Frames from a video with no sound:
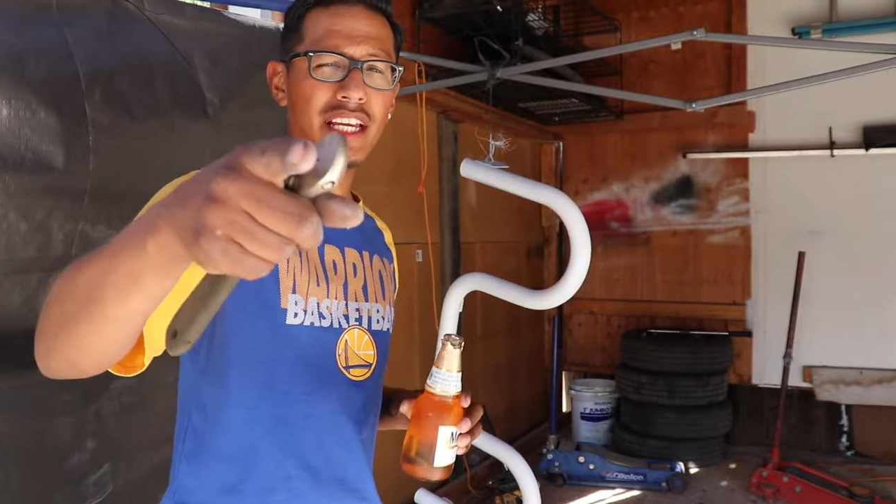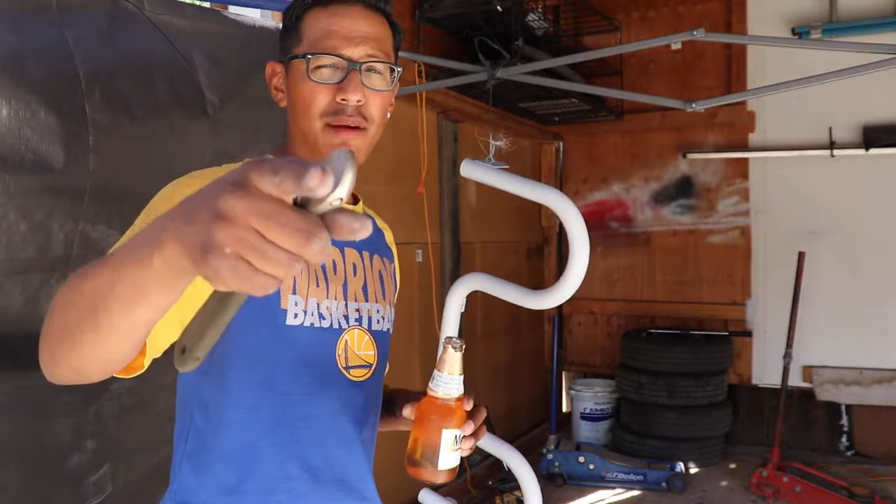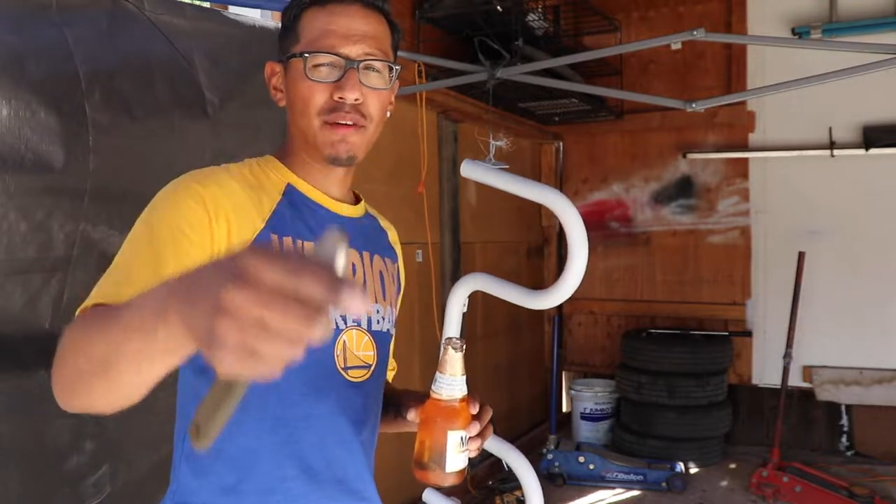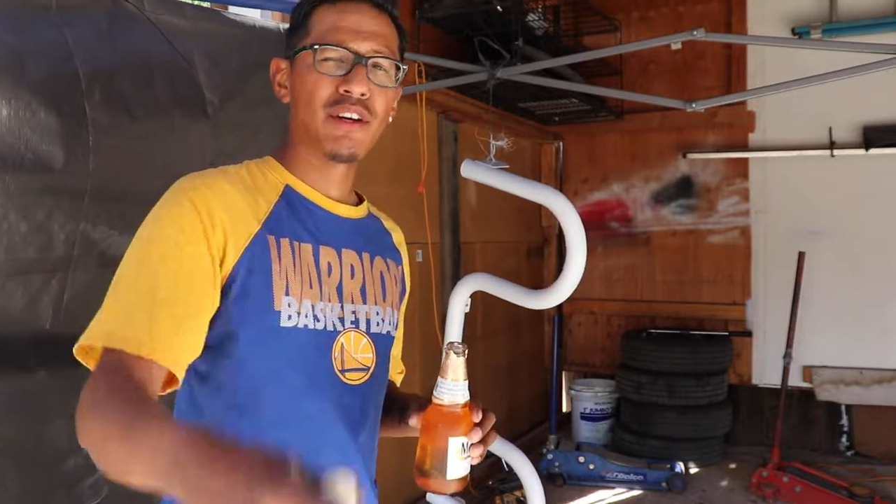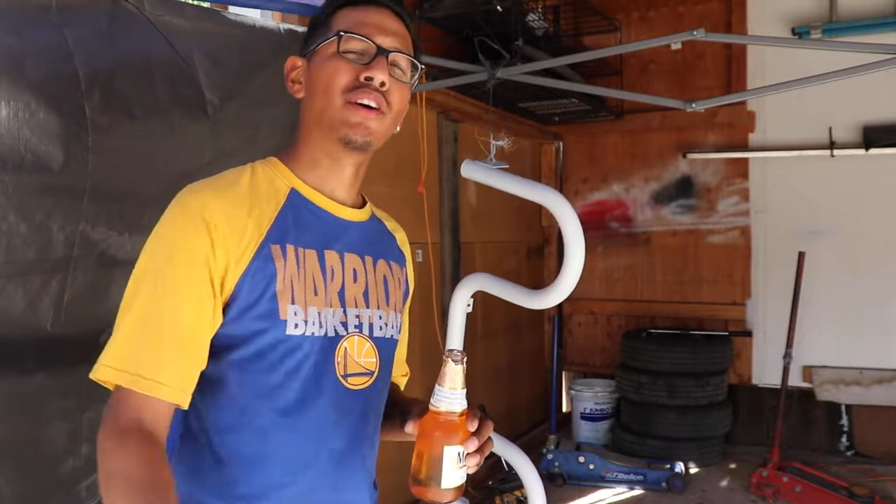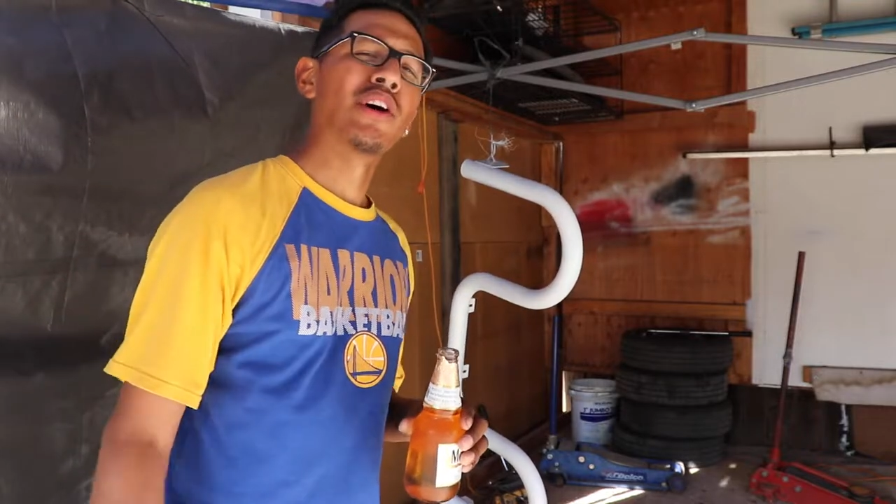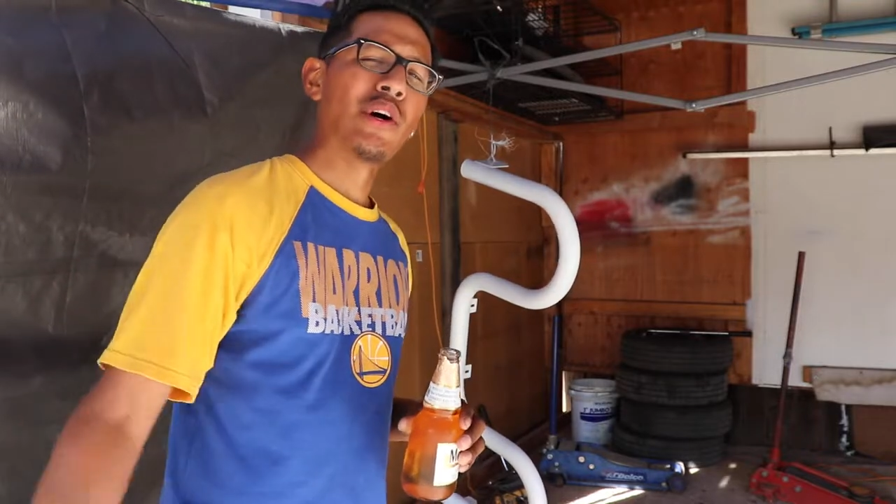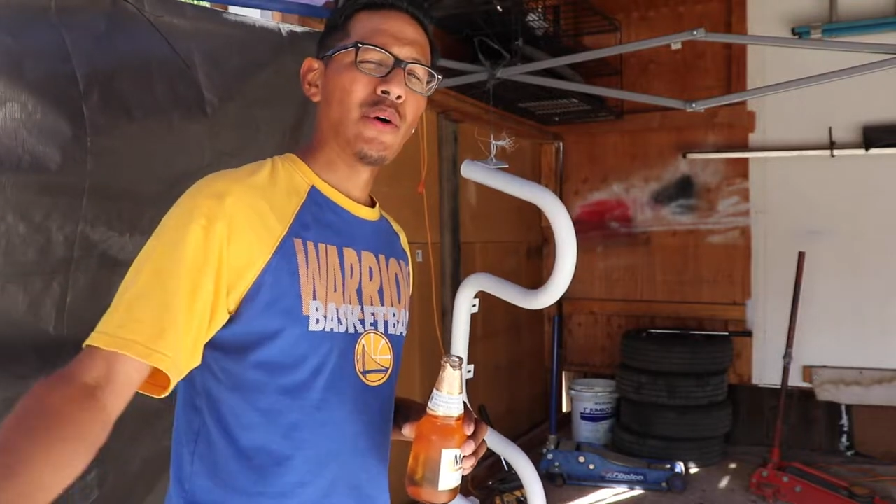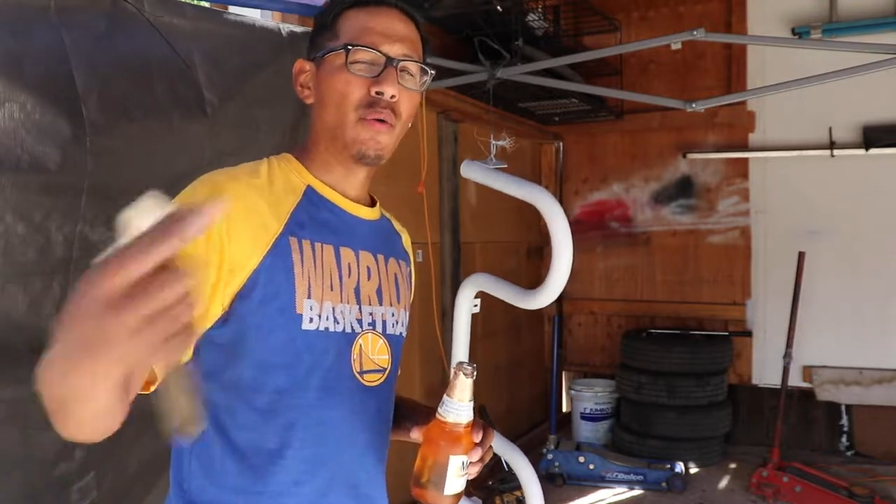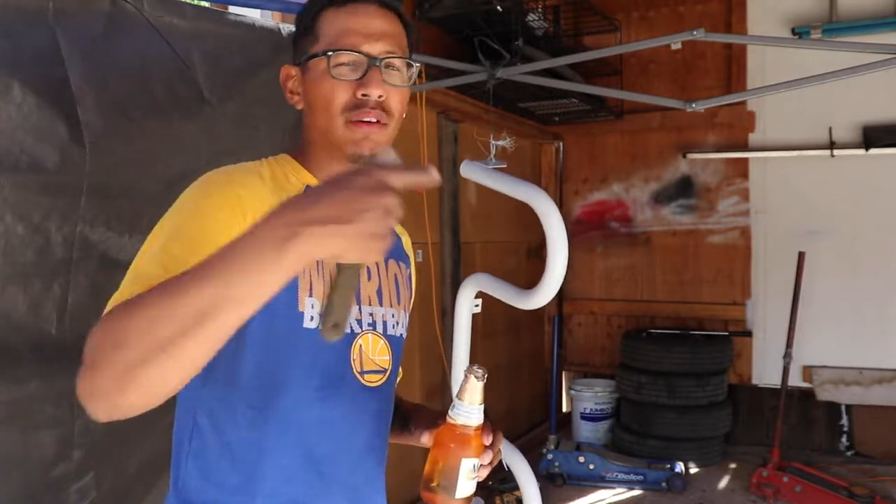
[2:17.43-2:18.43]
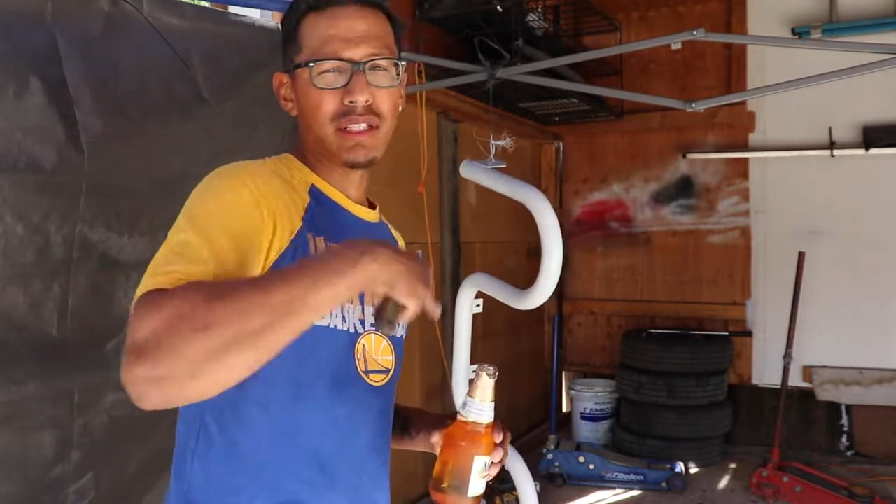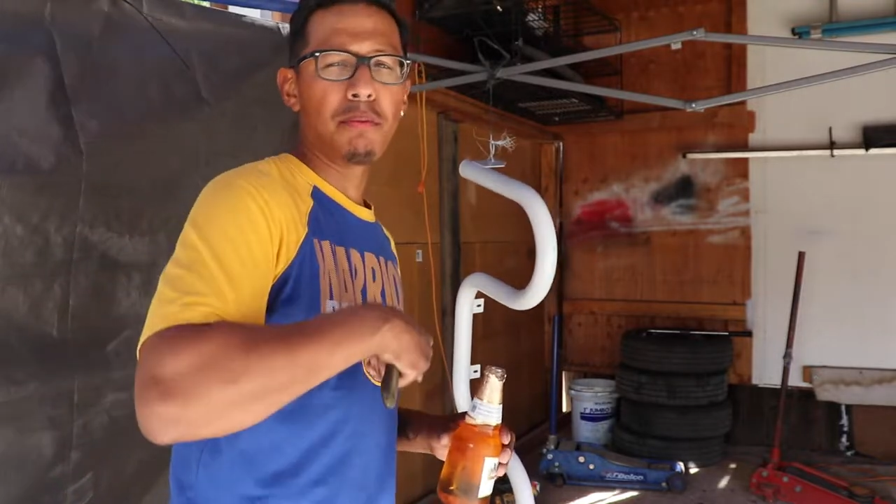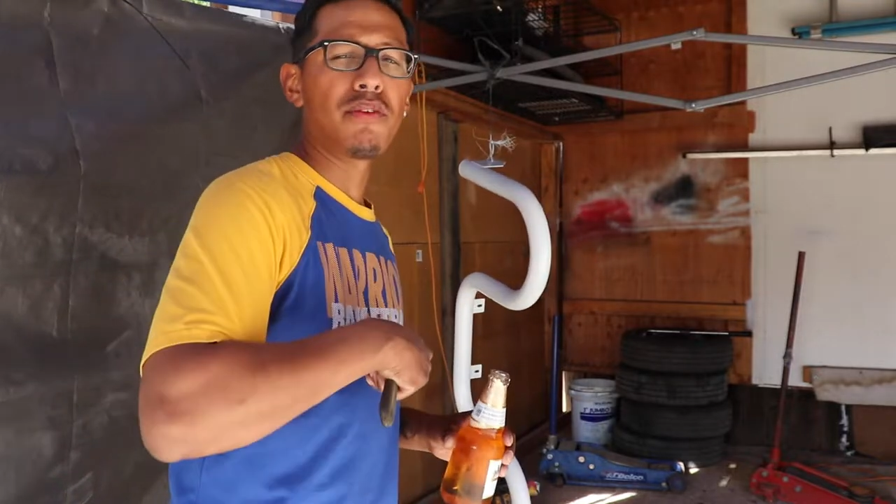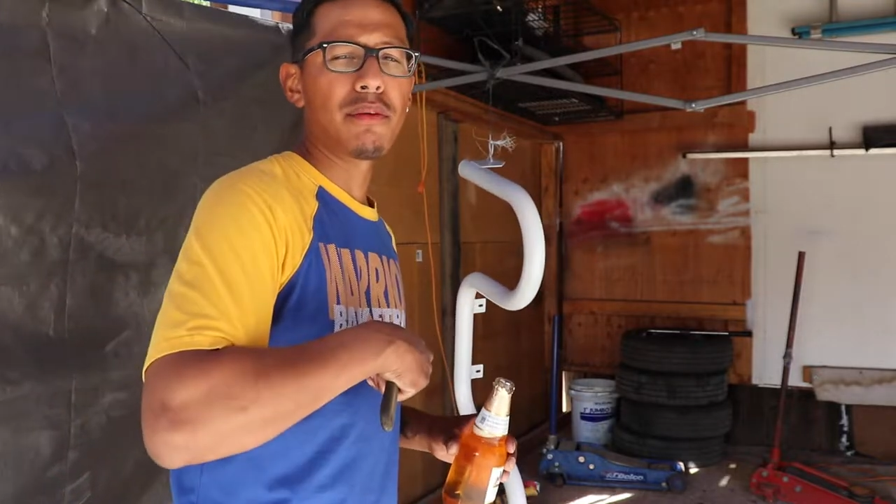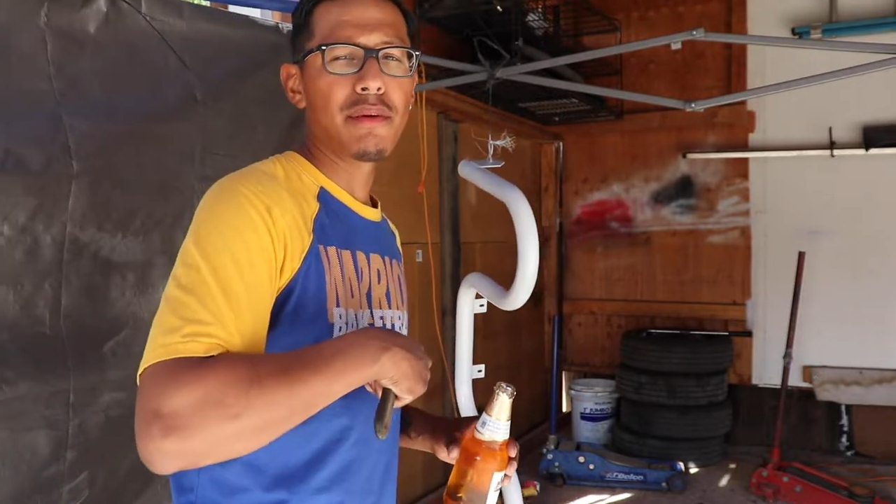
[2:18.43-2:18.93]
camera once I
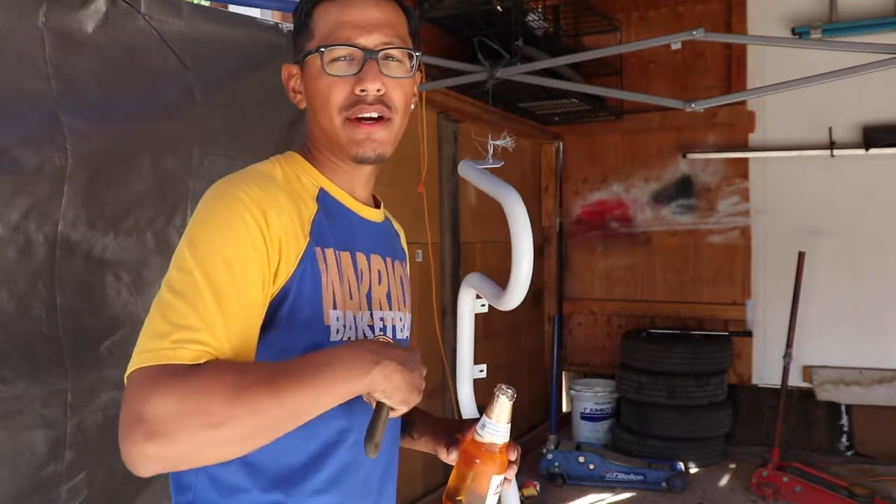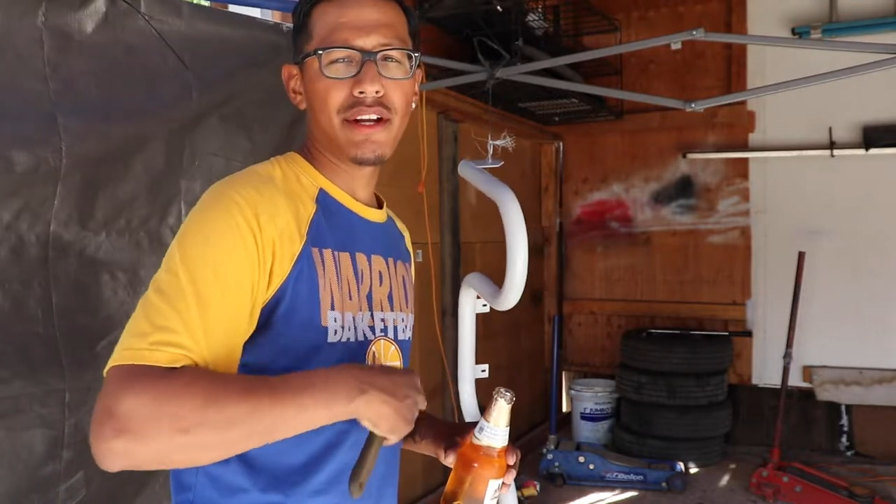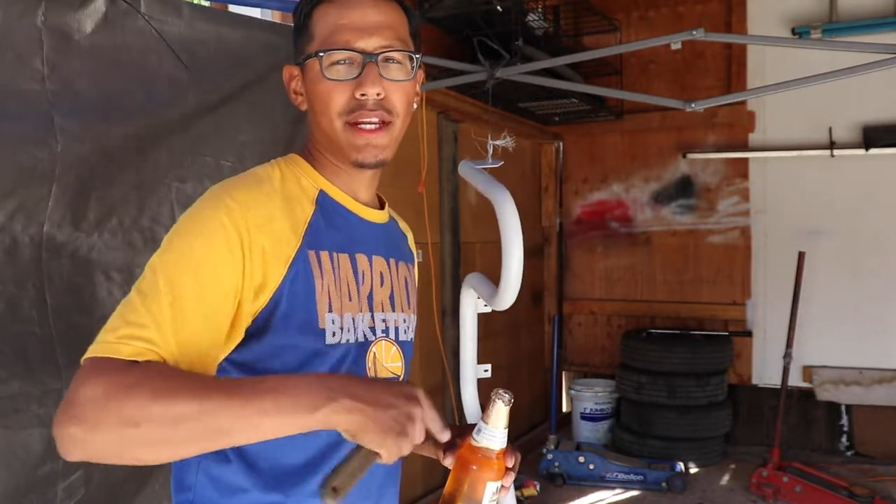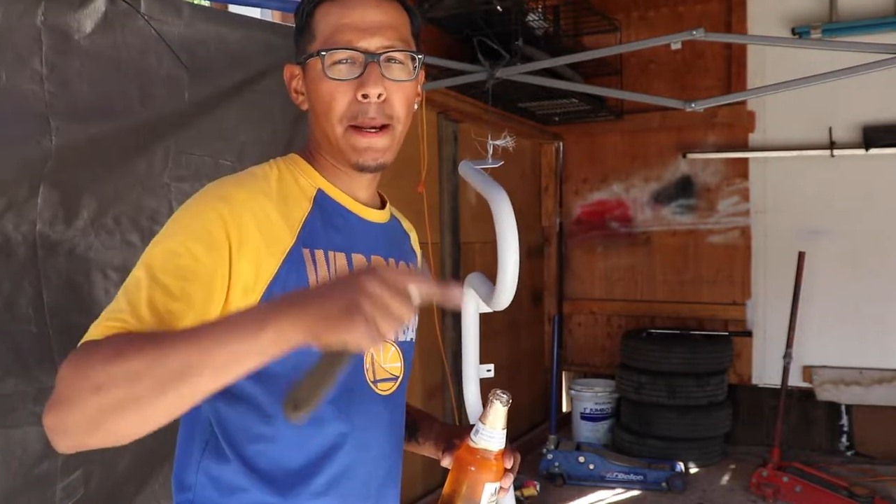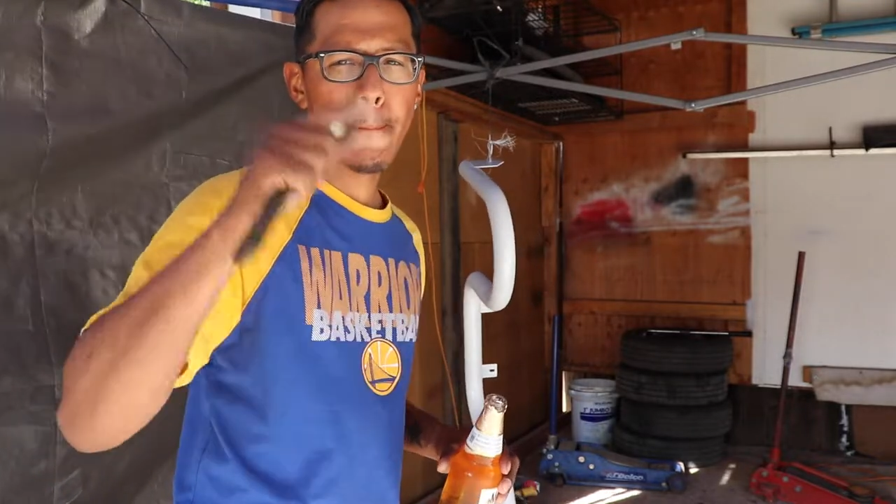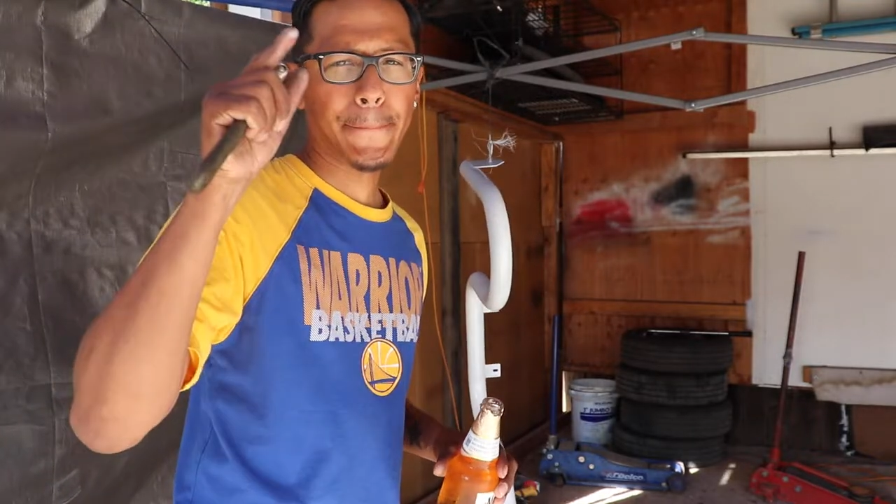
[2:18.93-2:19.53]
pull the Miata in